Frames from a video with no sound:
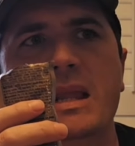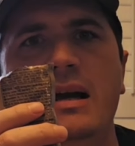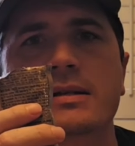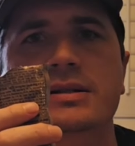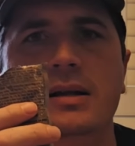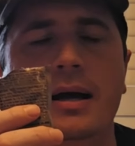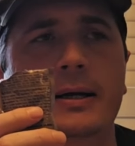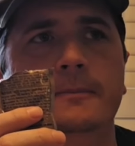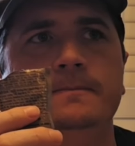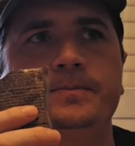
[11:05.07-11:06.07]
It's
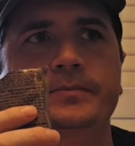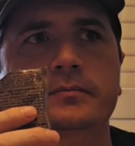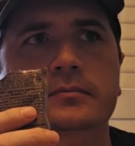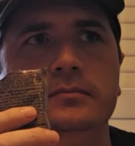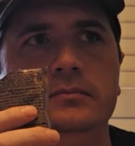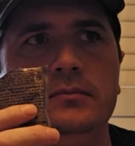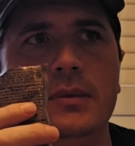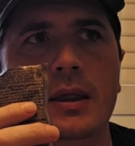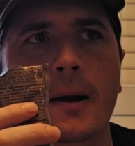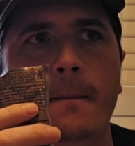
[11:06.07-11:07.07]
like,
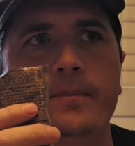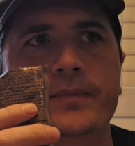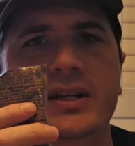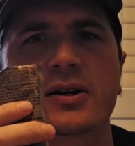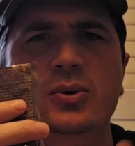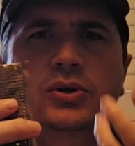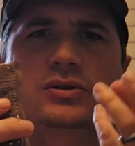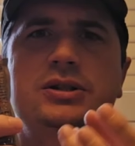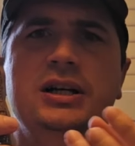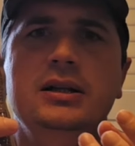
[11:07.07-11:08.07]
you know,
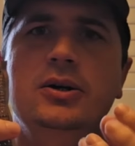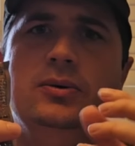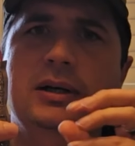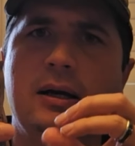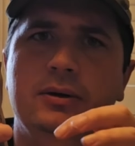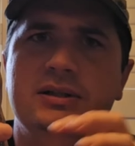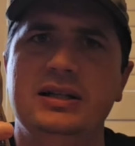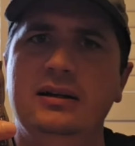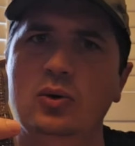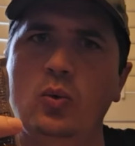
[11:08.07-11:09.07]
Jello and how it's
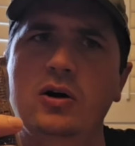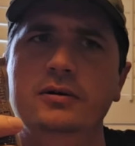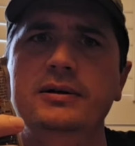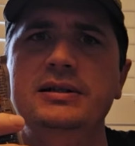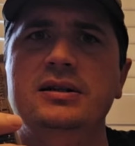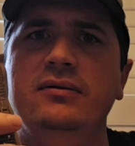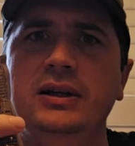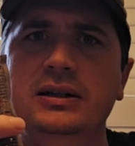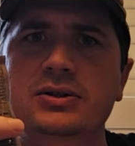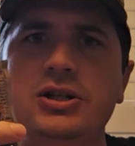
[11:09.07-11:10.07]
got the watery stuff,
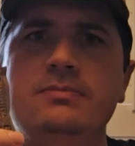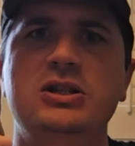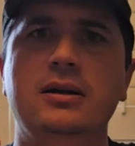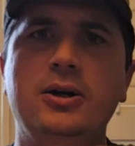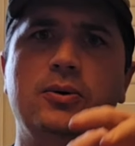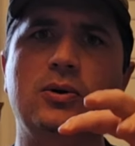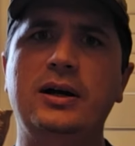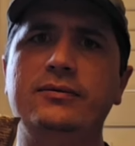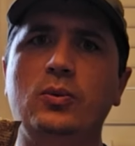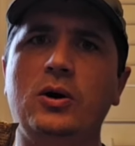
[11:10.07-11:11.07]
like the cheap Jello will
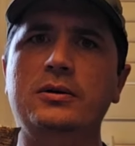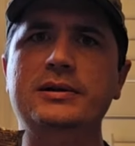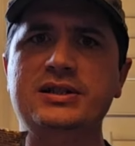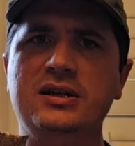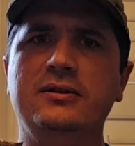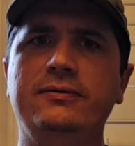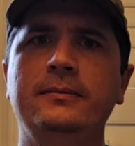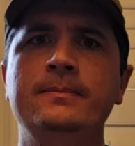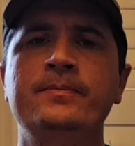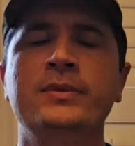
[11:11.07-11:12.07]
have the watery stuff
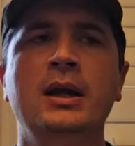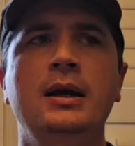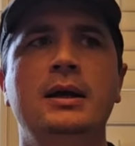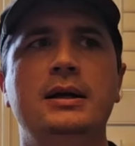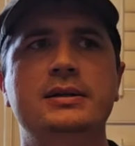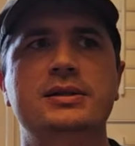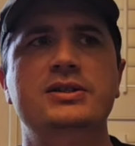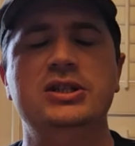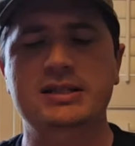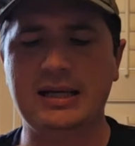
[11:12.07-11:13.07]
and
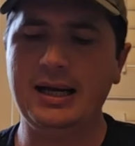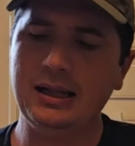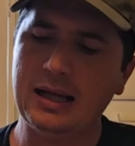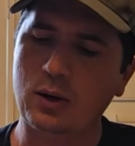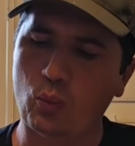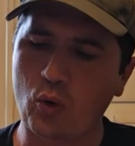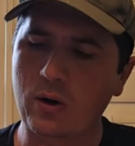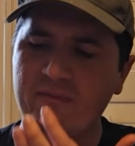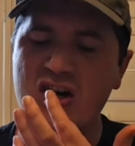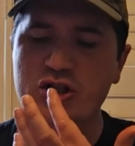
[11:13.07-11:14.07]
such. It's kind of like a
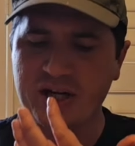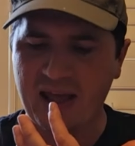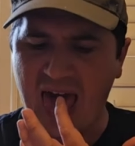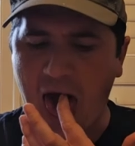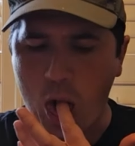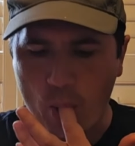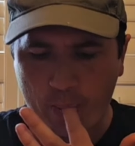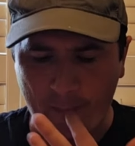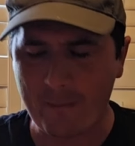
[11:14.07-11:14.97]
warm version of that.